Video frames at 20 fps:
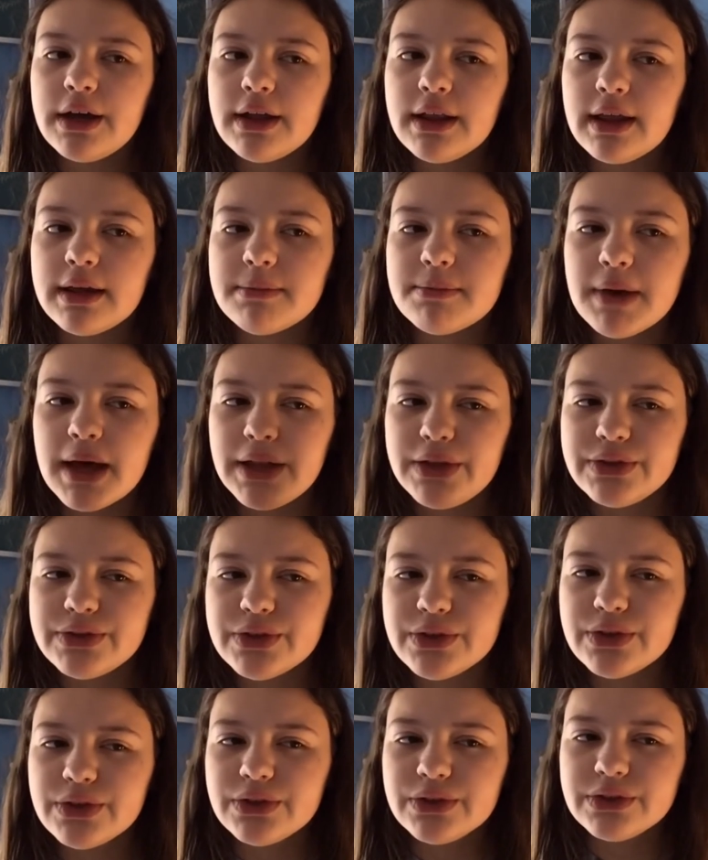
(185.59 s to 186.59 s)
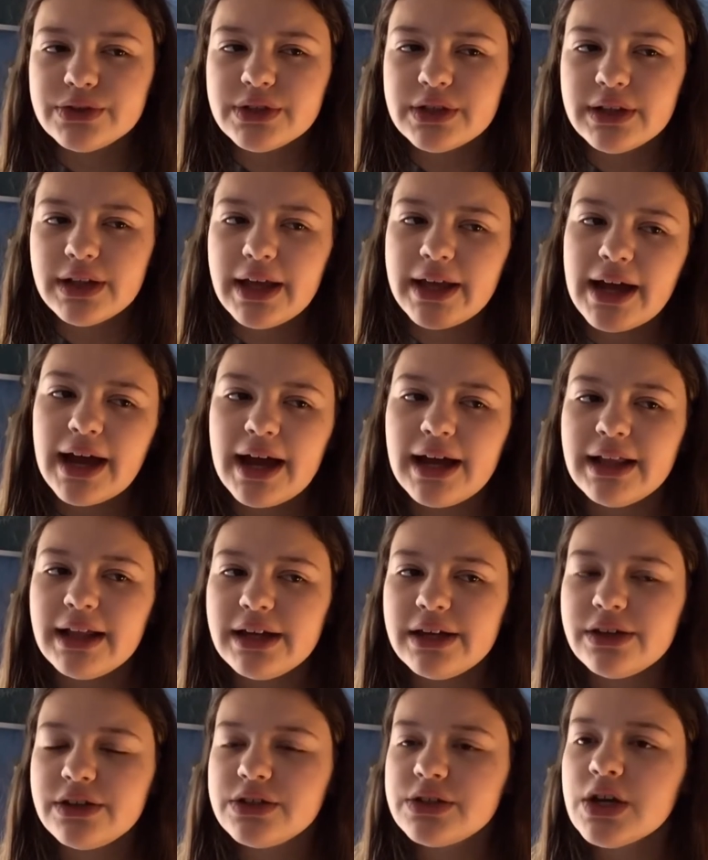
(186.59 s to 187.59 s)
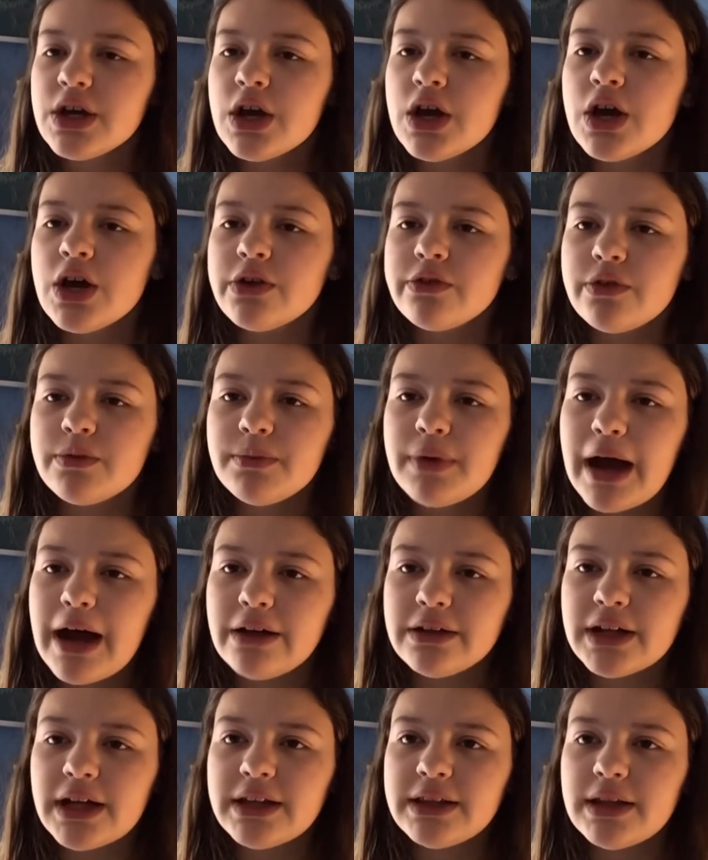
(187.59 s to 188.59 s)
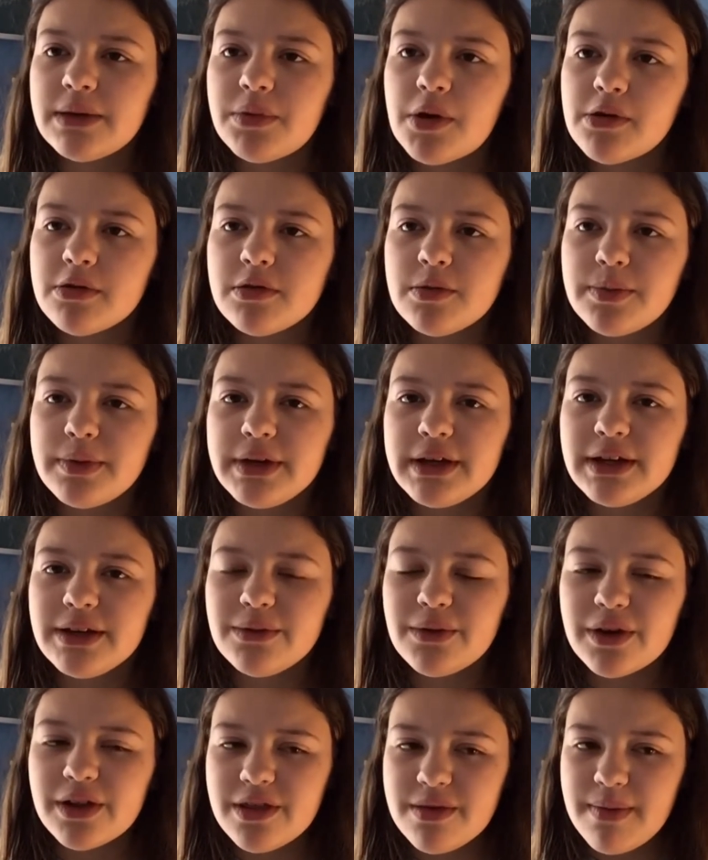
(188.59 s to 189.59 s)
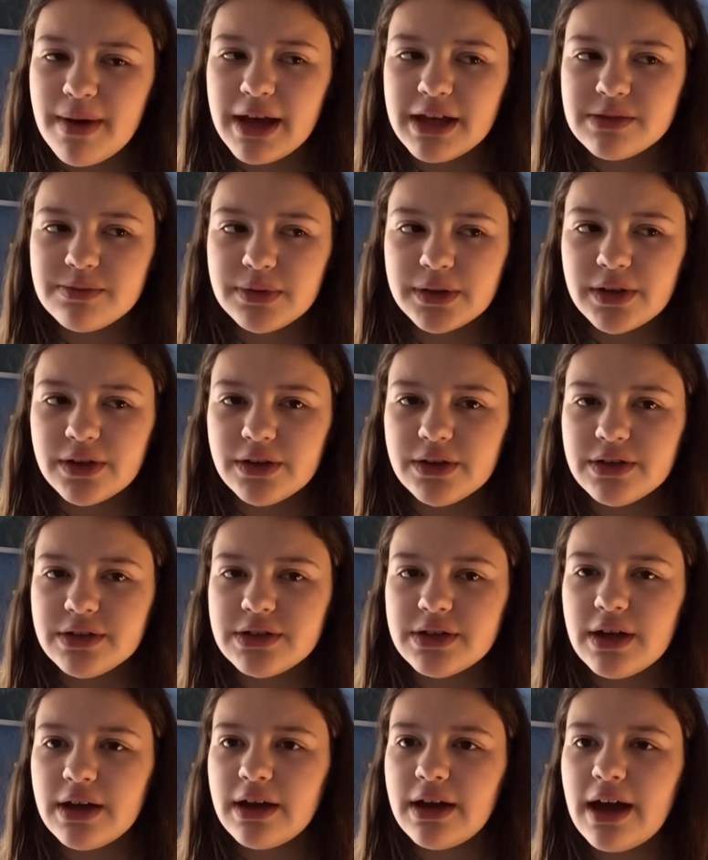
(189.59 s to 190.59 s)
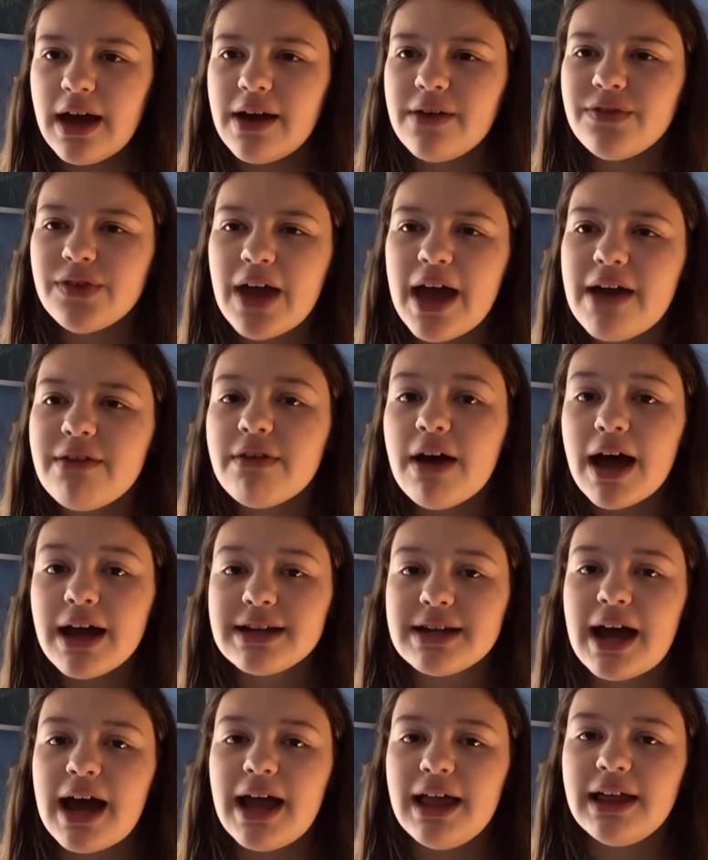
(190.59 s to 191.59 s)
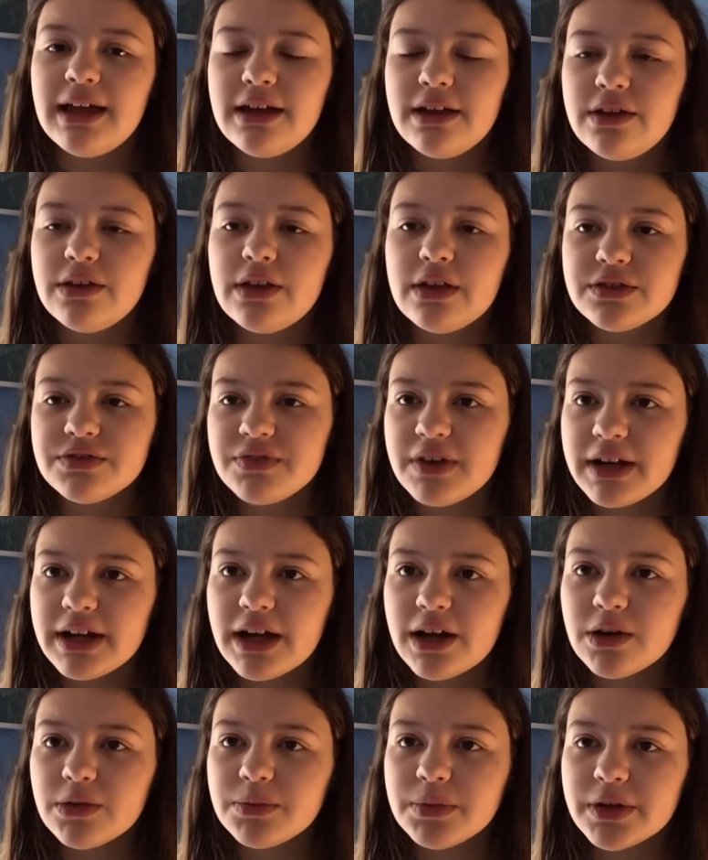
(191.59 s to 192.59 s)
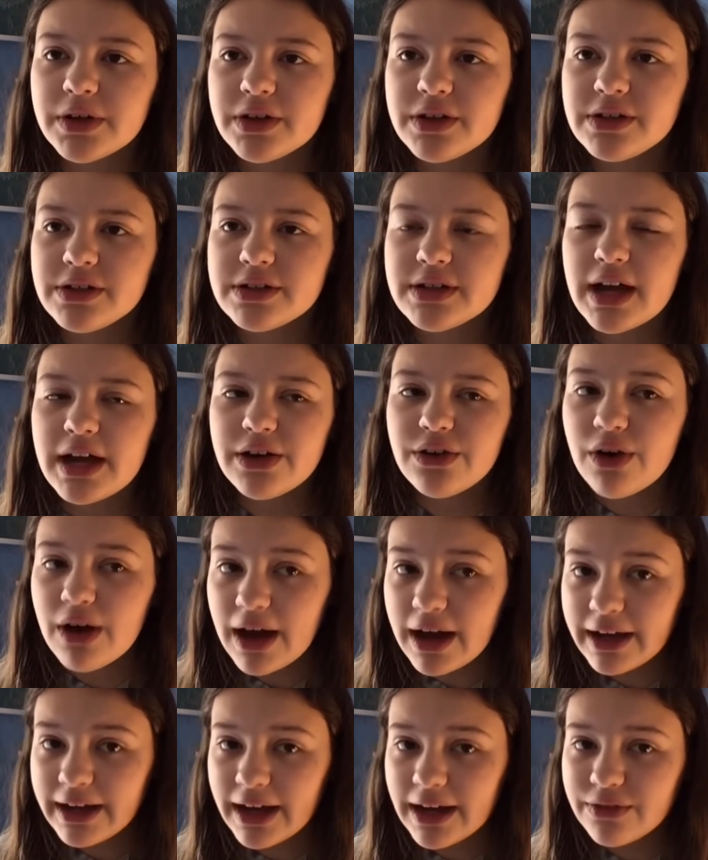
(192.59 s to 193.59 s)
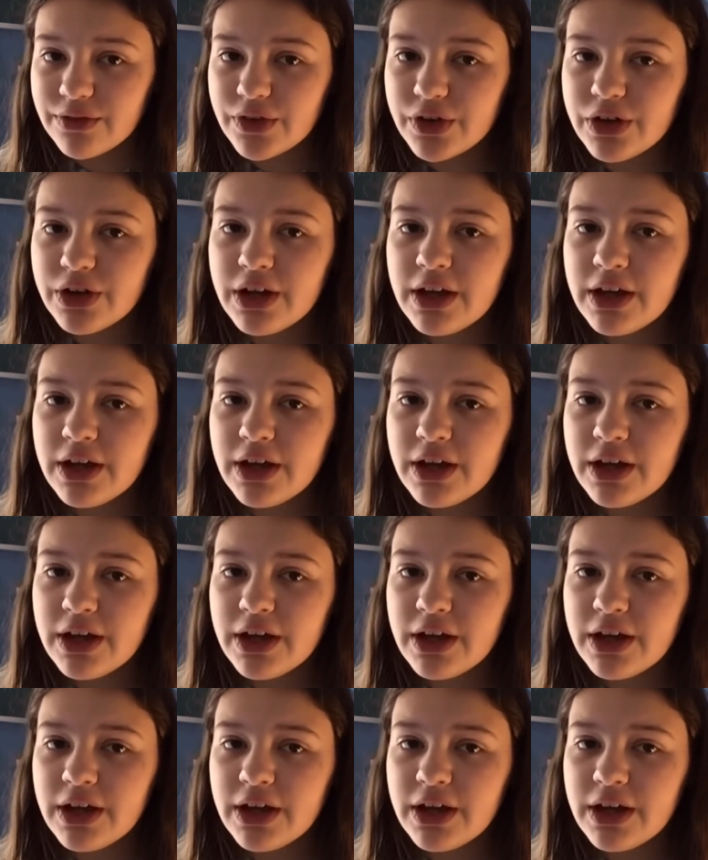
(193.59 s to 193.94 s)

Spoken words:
like pencils and like highlighters from Poundland, they're probably one of the best, because have you ever had a highlighter that's run out? Because I know I haven't.